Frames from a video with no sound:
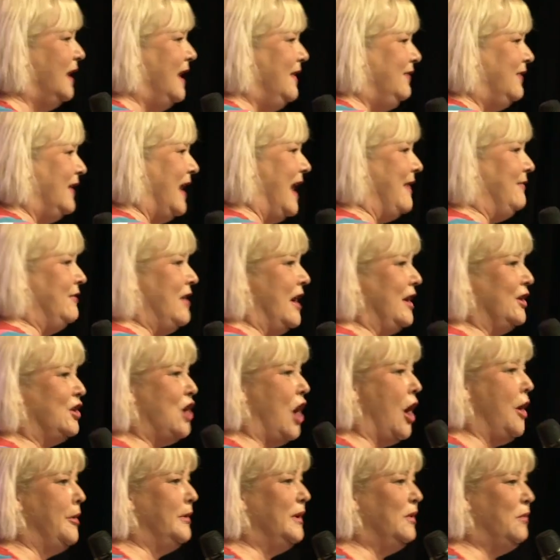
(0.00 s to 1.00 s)
that haven't had a
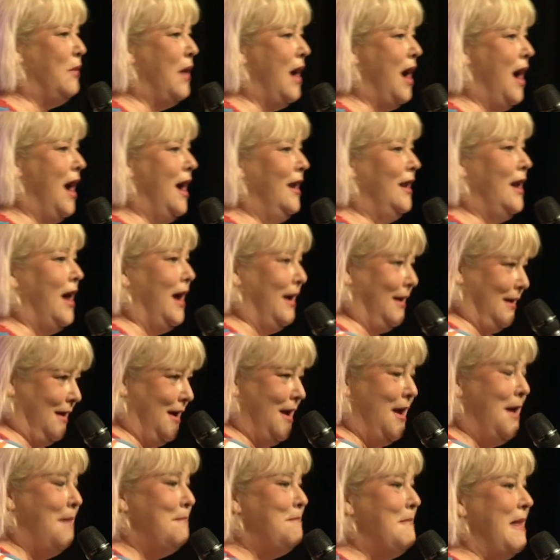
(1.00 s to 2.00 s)
go in a while, like
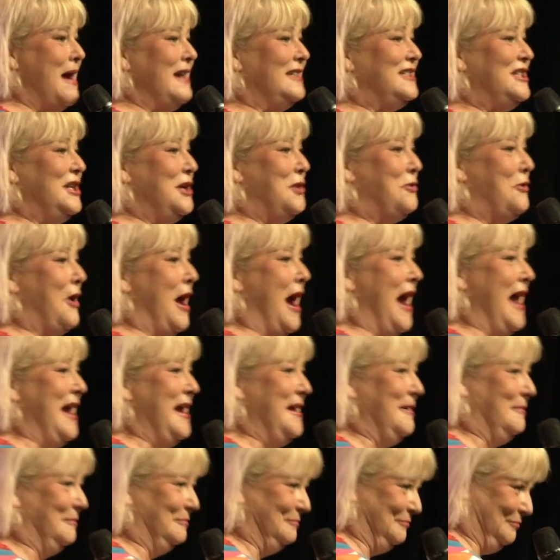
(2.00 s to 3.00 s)
Macy
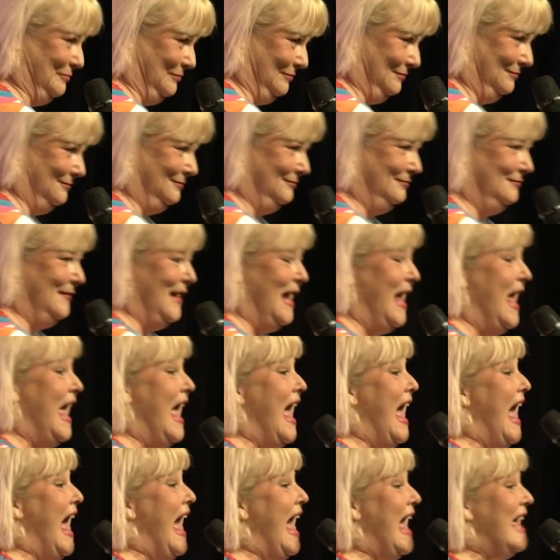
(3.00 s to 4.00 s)
Gray.
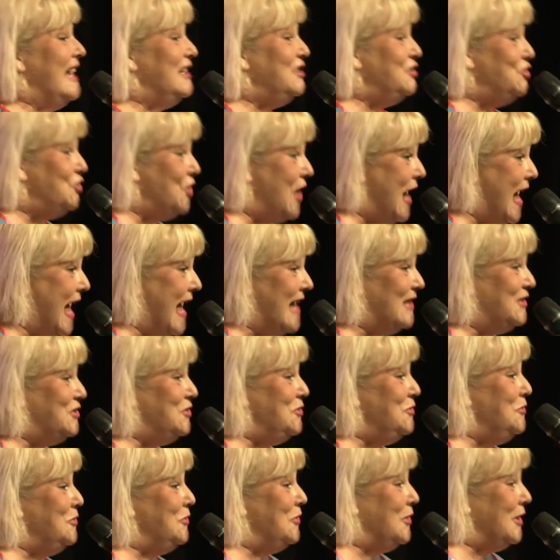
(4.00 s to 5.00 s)
I tried
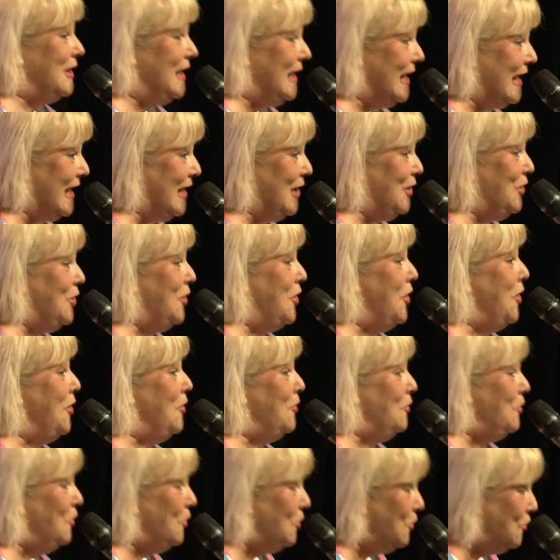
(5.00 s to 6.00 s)
to clean your
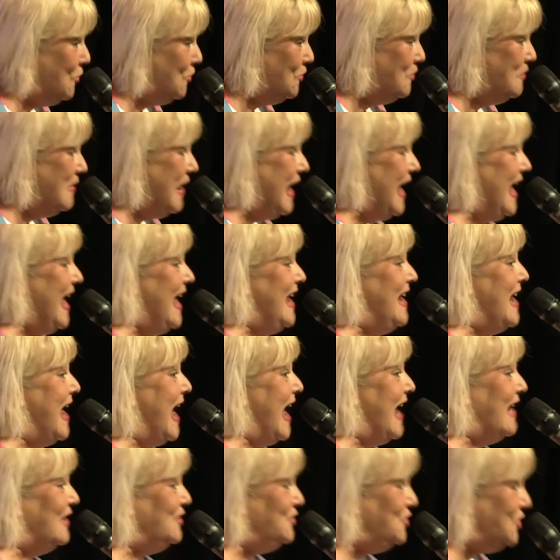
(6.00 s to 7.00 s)
room and
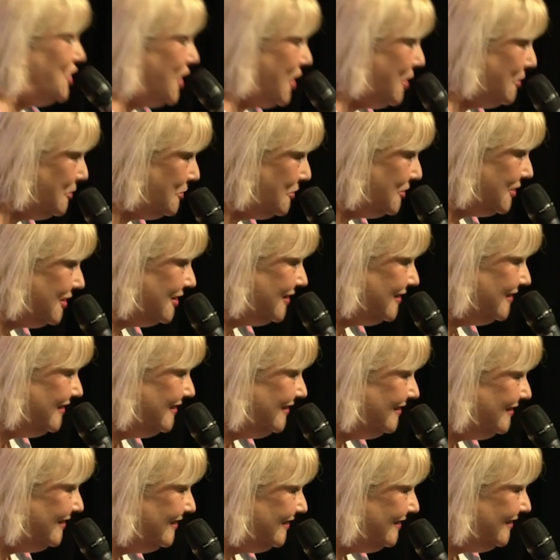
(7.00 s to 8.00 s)
I choke.
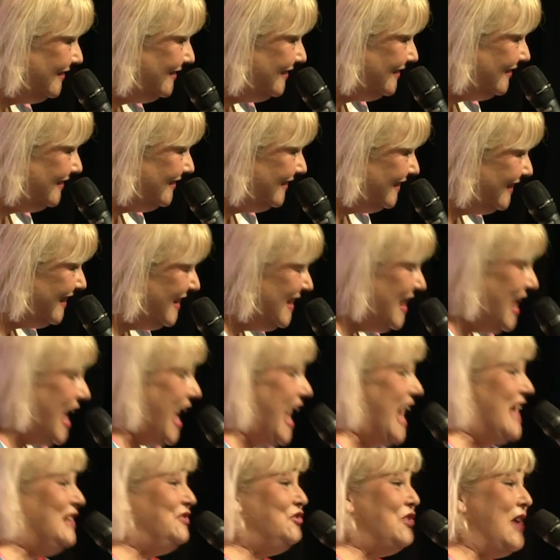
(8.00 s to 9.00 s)

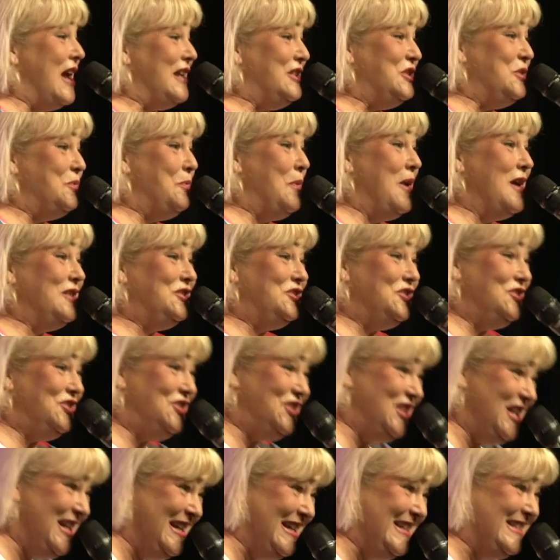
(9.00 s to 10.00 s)
I tried to wash the
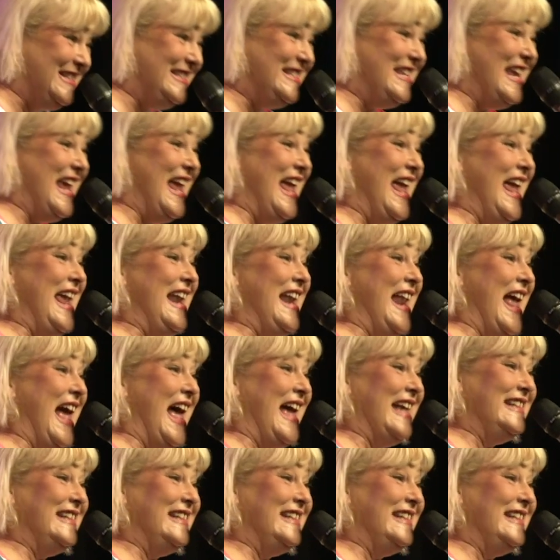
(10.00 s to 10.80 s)
sheets and I